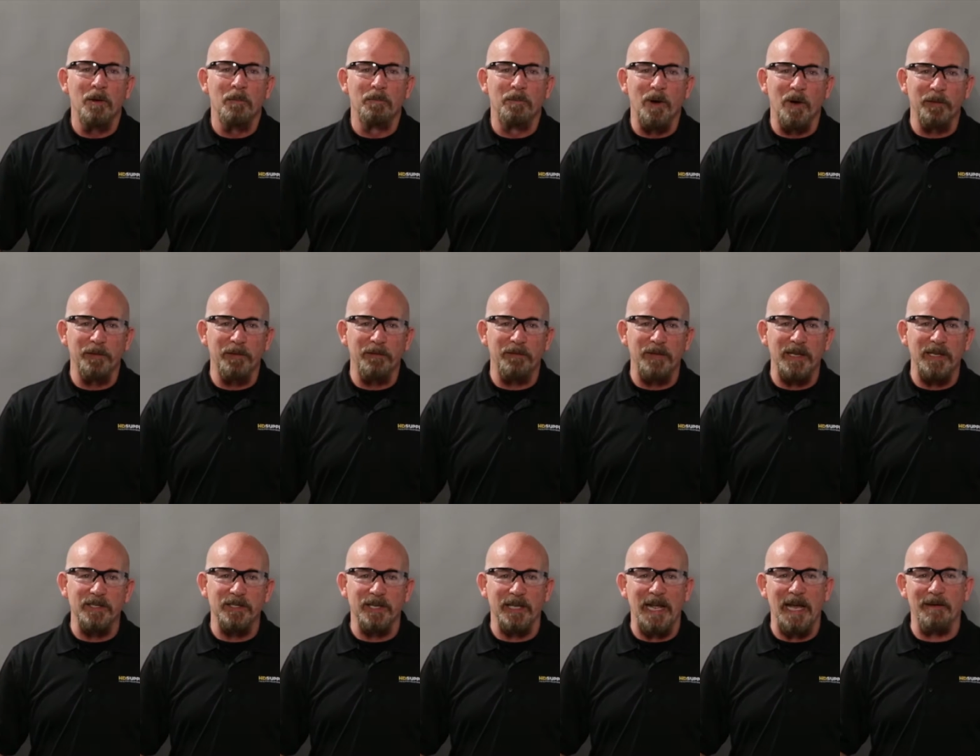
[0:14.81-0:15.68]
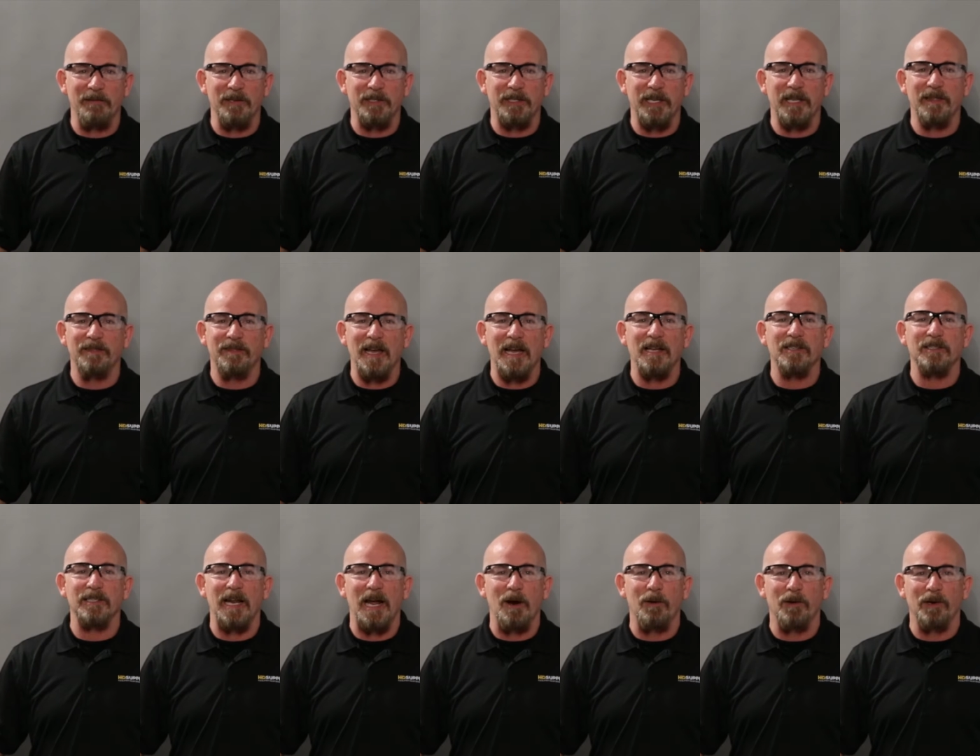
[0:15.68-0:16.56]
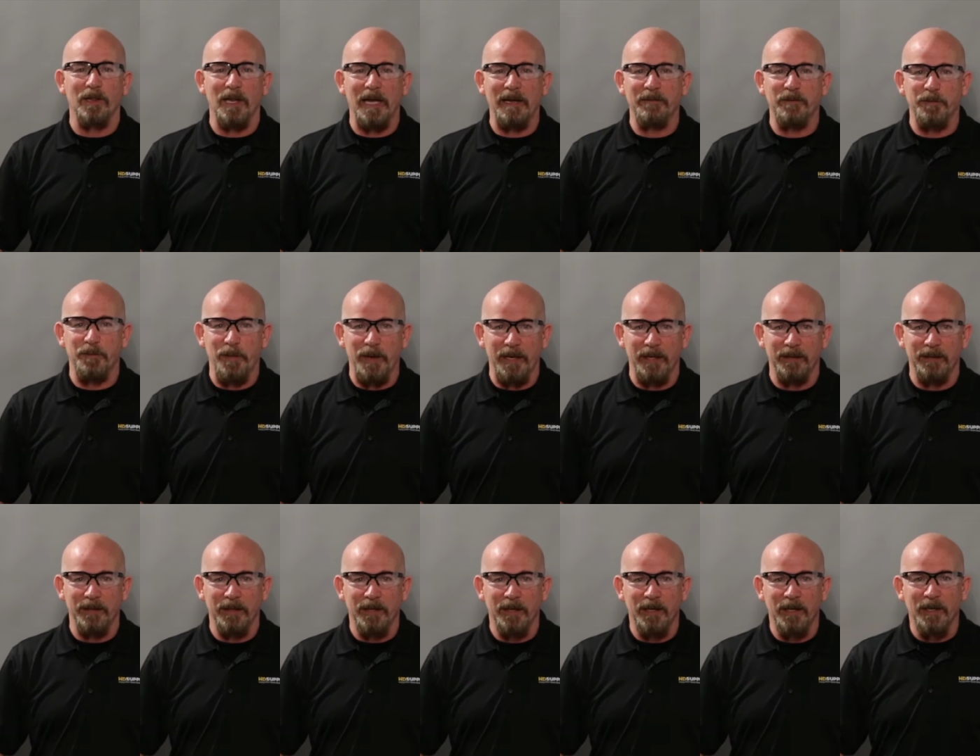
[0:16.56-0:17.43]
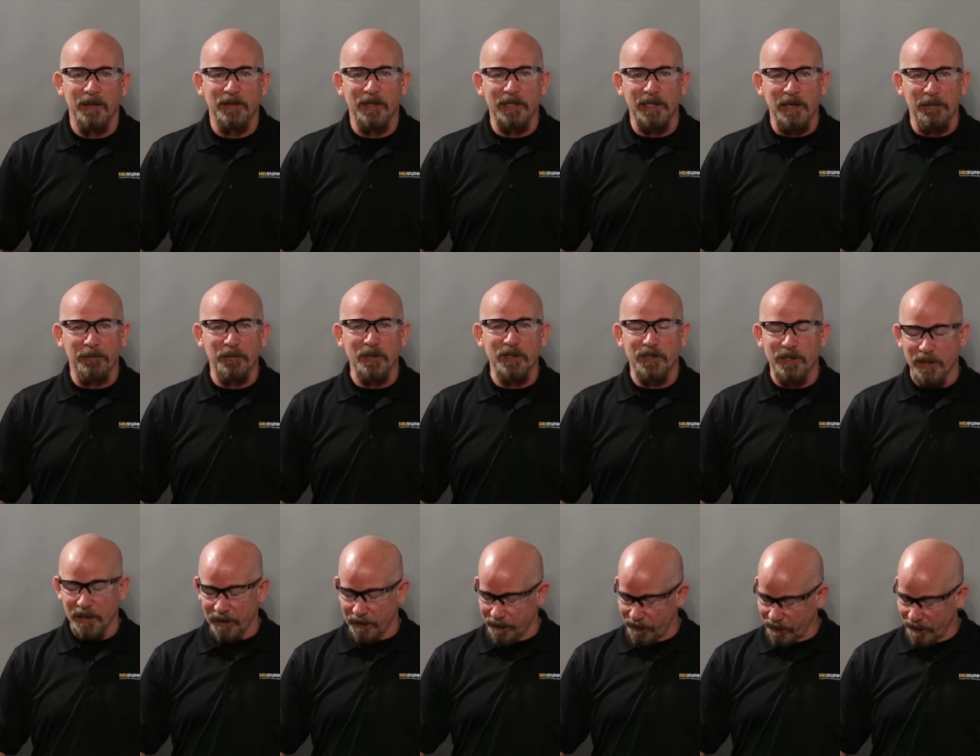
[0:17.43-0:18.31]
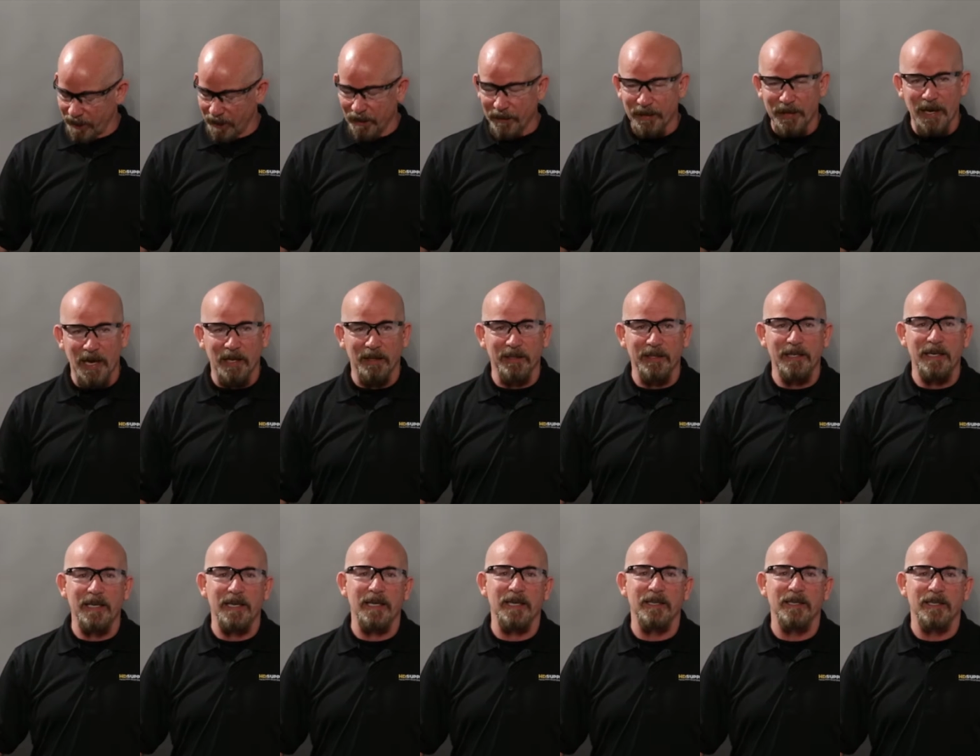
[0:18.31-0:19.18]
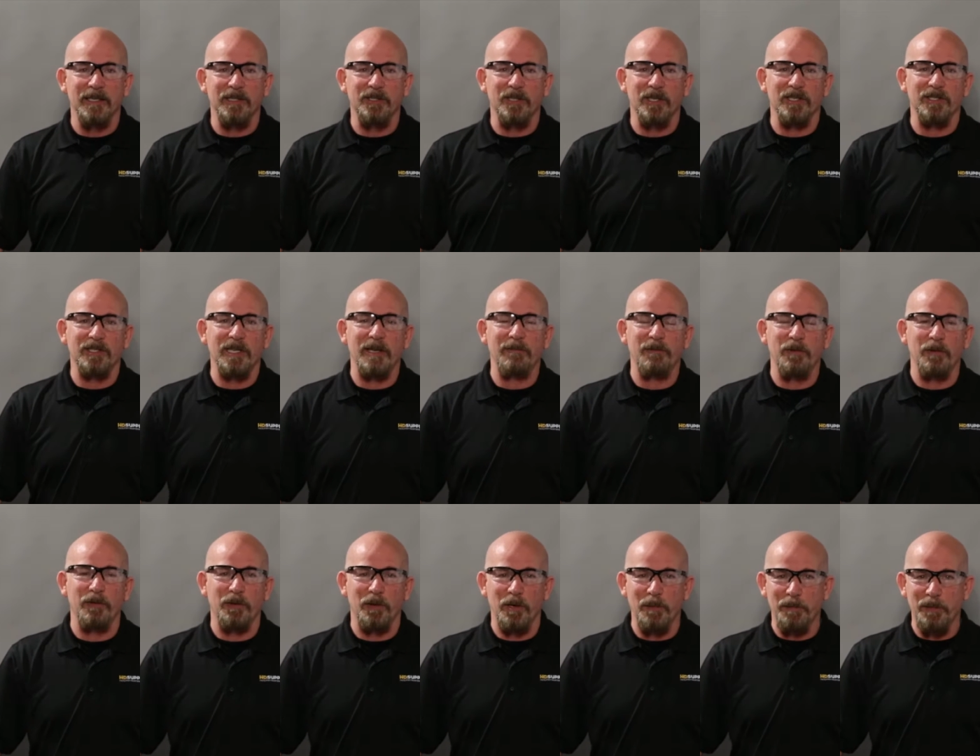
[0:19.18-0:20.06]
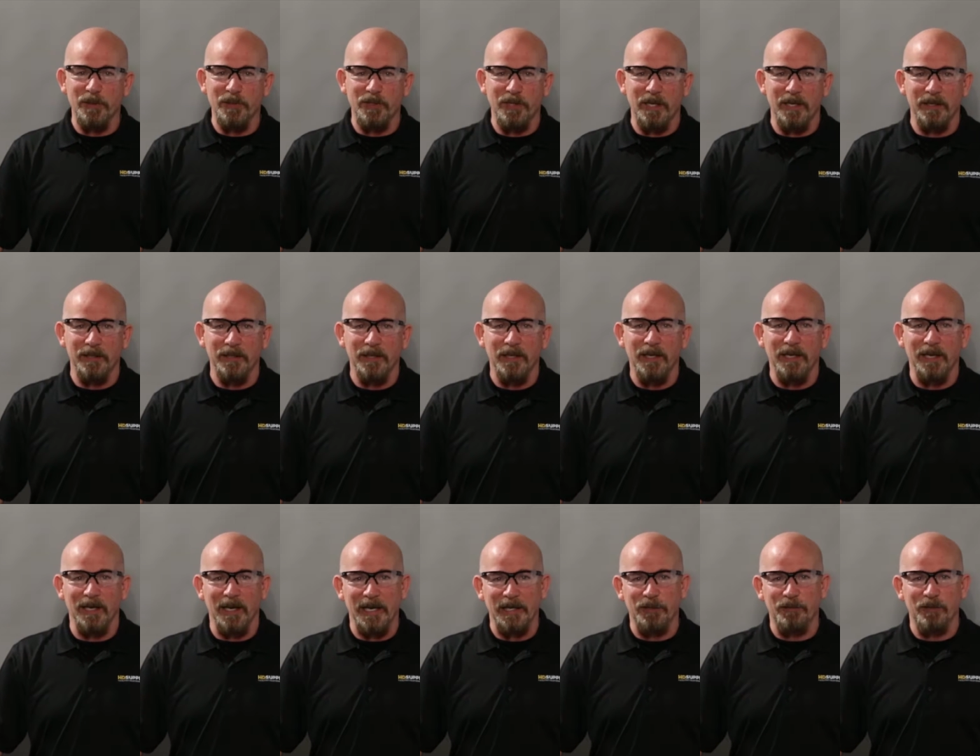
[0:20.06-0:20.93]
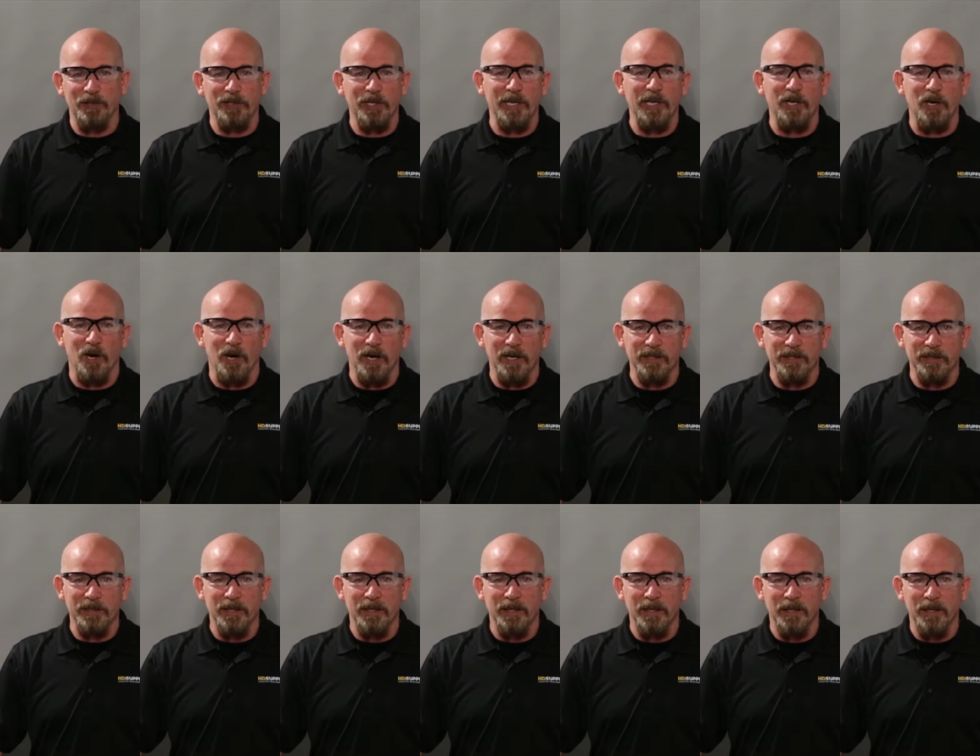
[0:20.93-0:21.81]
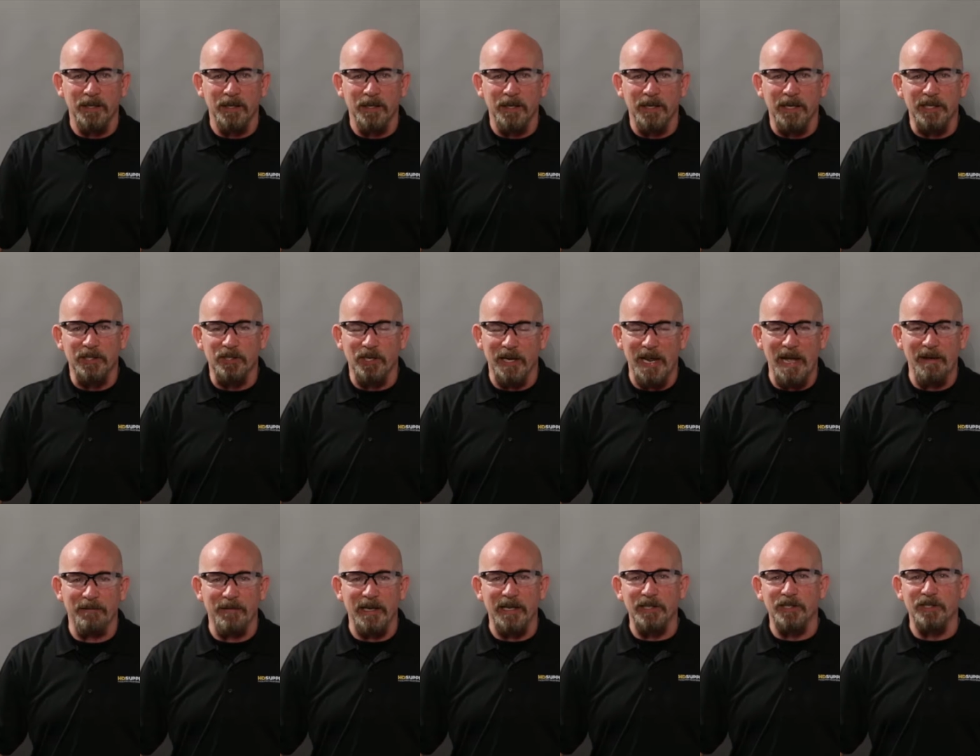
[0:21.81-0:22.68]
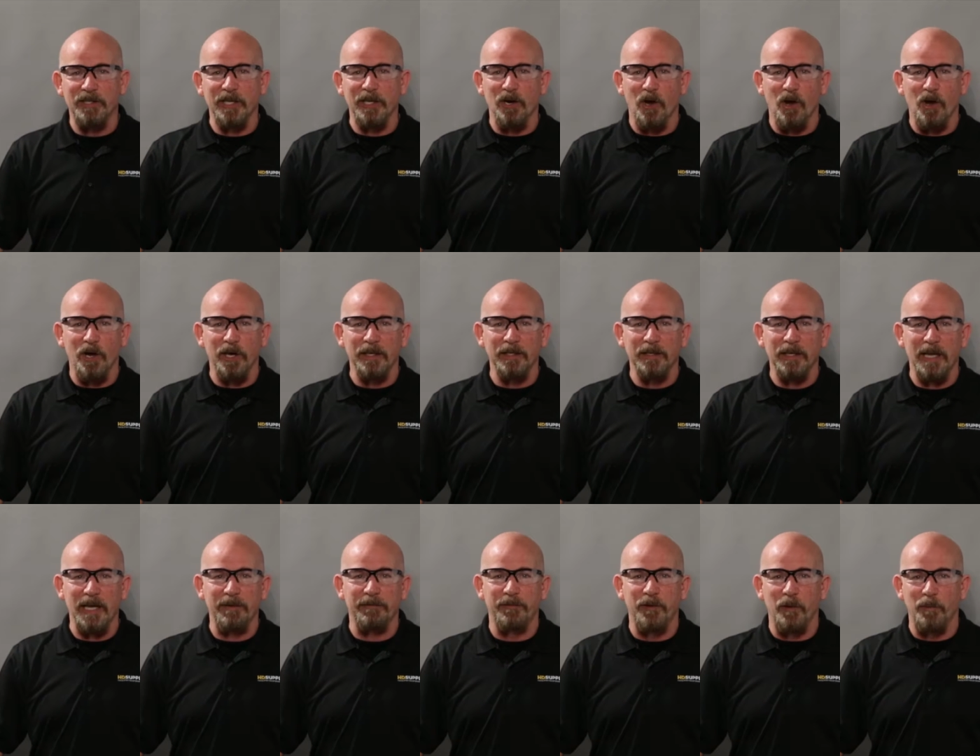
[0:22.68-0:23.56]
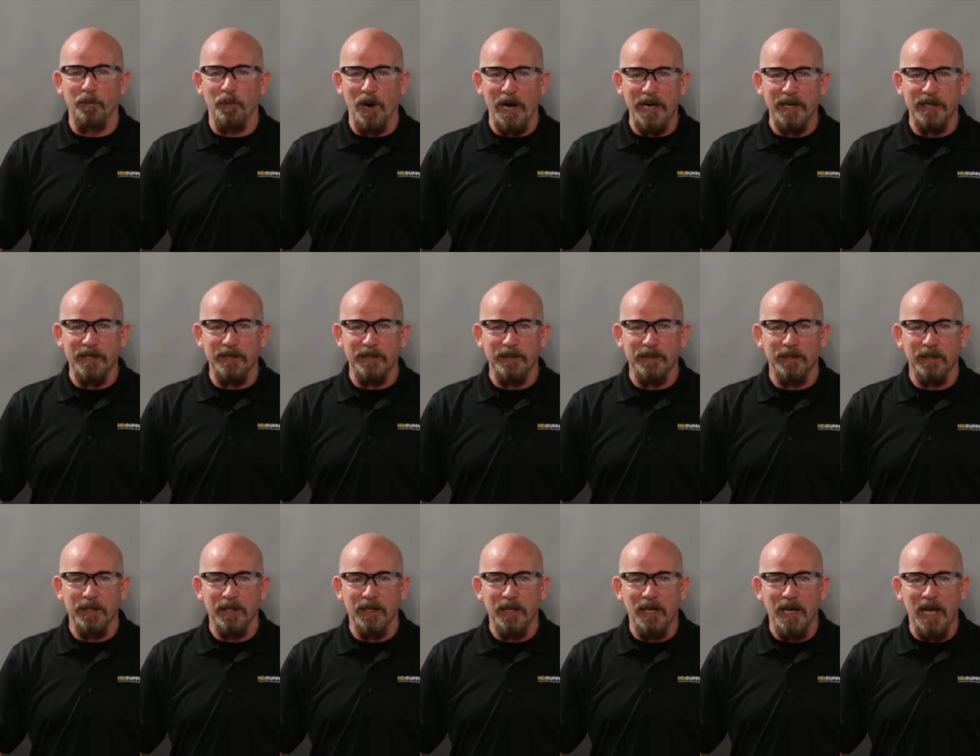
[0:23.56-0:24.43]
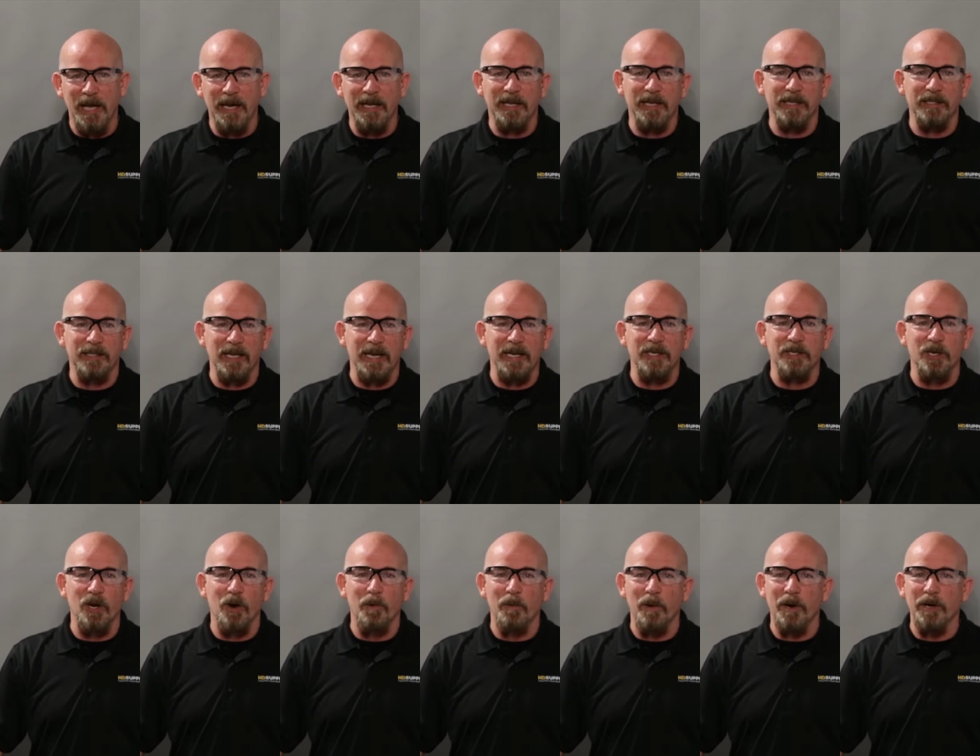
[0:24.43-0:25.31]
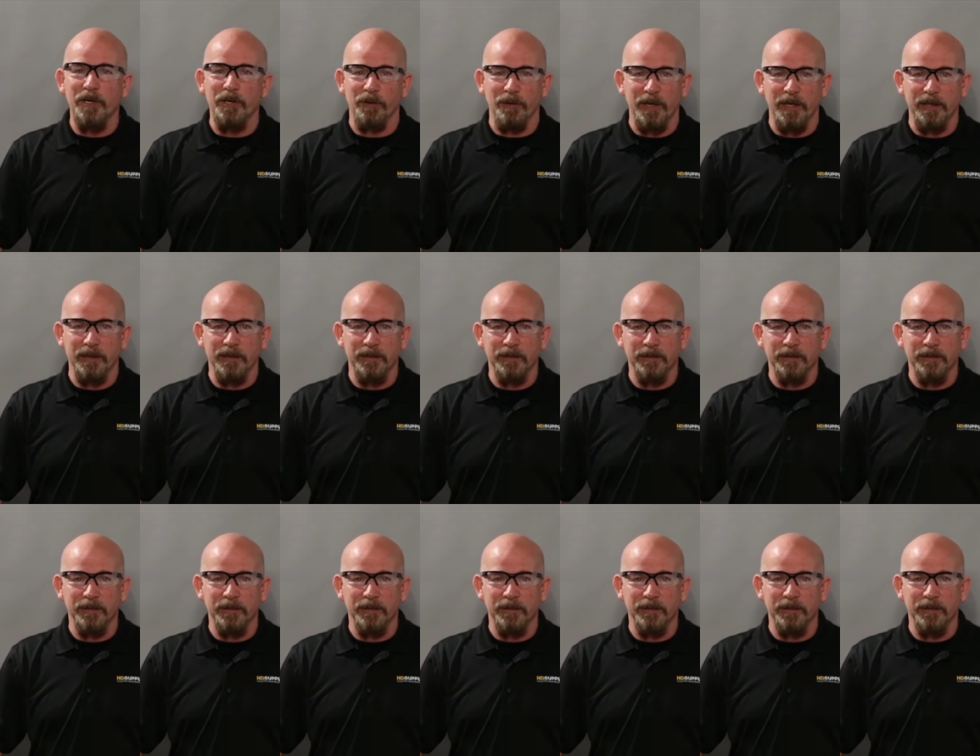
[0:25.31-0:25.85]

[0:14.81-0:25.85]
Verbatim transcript: Both of these can have a 10,000 hour lifespan. The difference is the LED is going to save you 30% in electricity cost, it's going to have instant on at full brightness, and it contains no mercury.